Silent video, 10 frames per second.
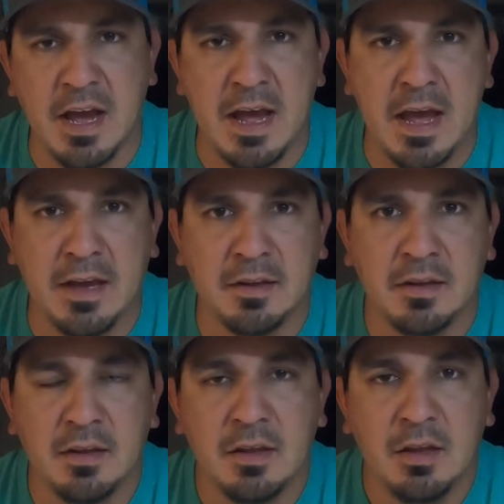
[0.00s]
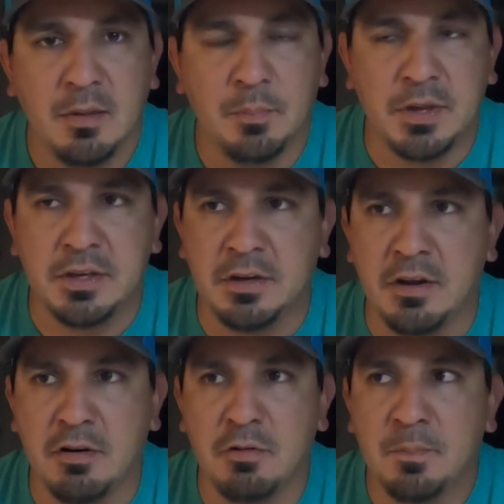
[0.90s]
kayak, but you
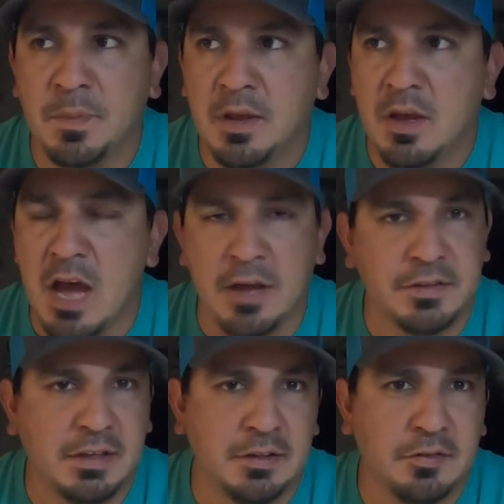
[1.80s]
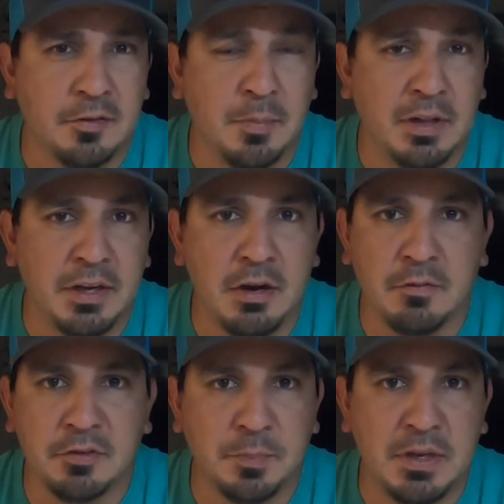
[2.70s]
know, I'll take the stability
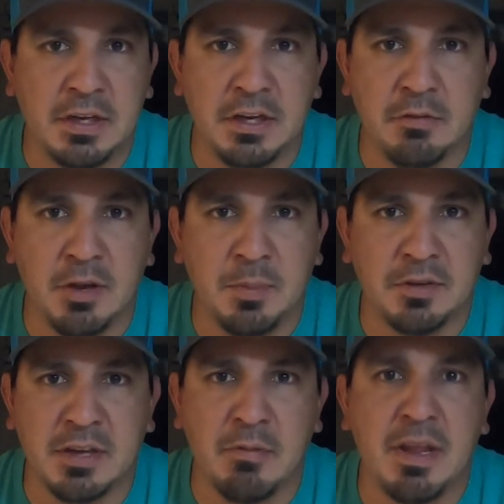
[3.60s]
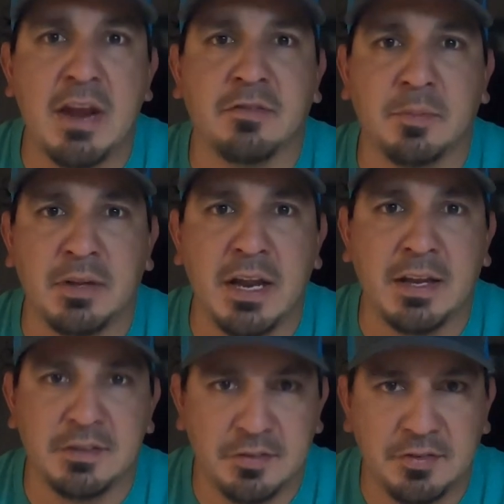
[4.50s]
over speed anyway, because I'd rather have something that I
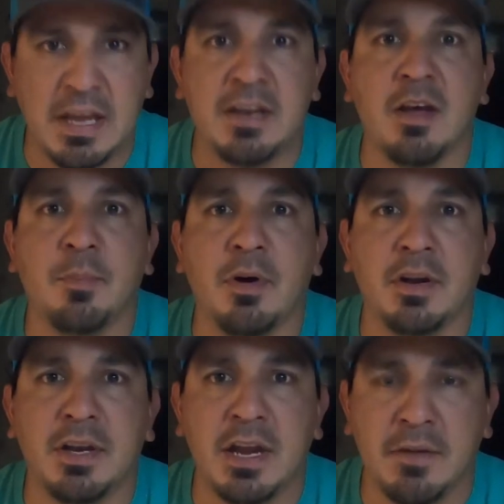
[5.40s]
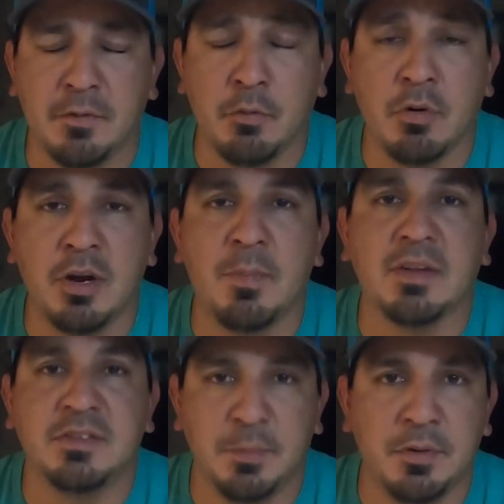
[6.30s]
can just stand up on and not having to worry
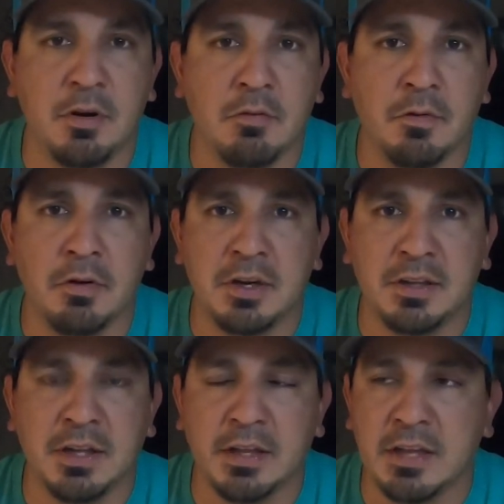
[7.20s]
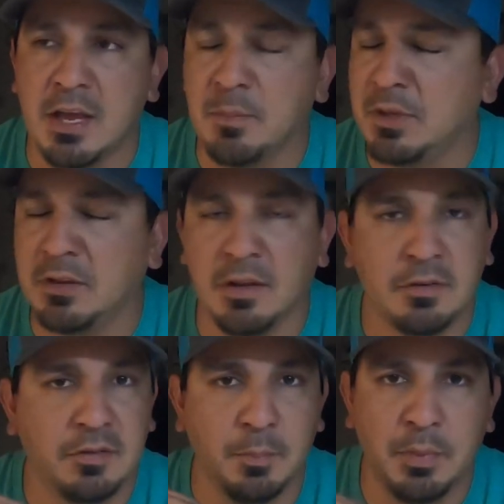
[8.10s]
about tipping over or anything like that. I mean, the
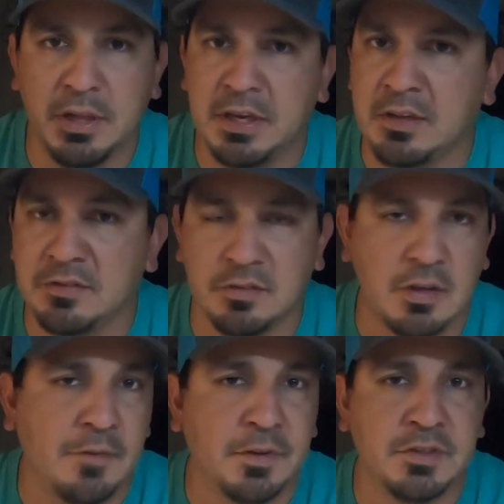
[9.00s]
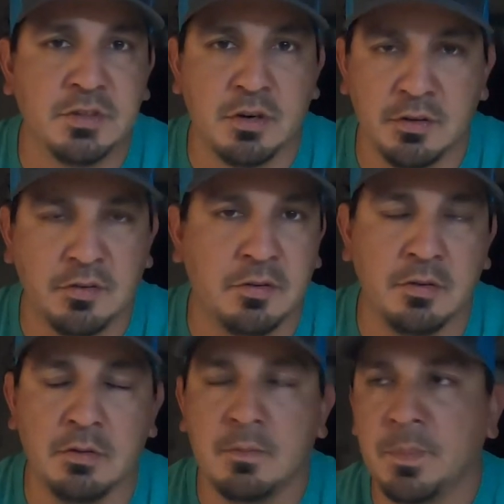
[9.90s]
stability is just off the charts
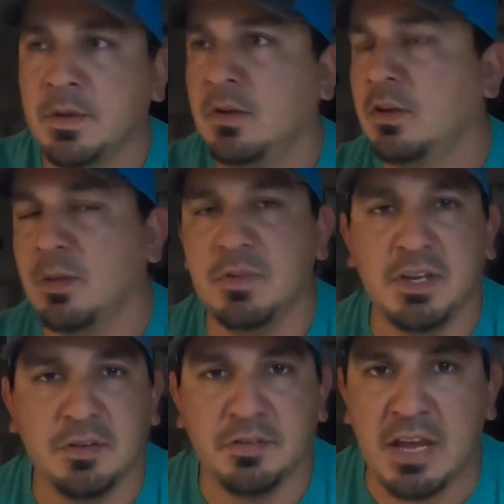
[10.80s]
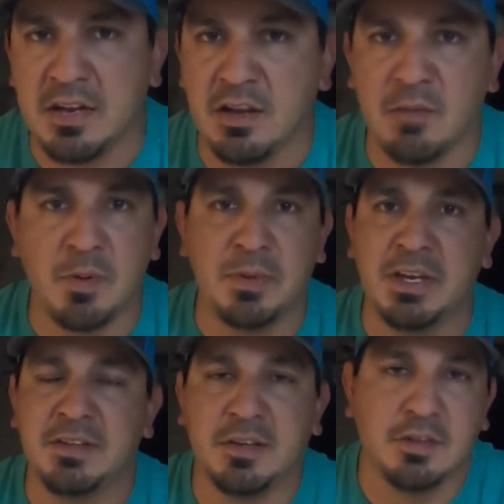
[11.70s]
still. I mean, you can stand up. I
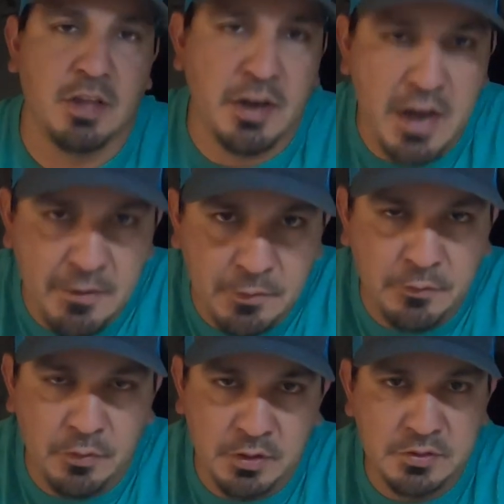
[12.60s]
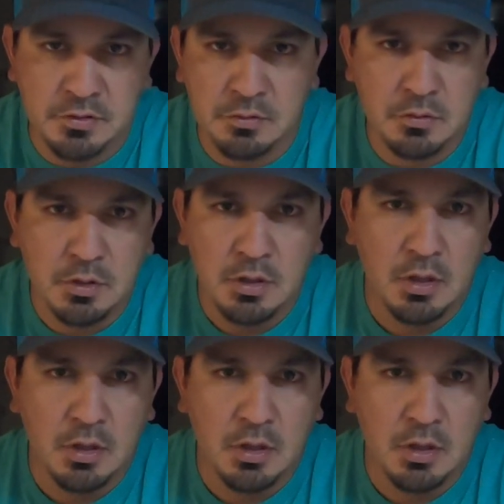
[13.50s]
mean, it takes a lot of effort for it to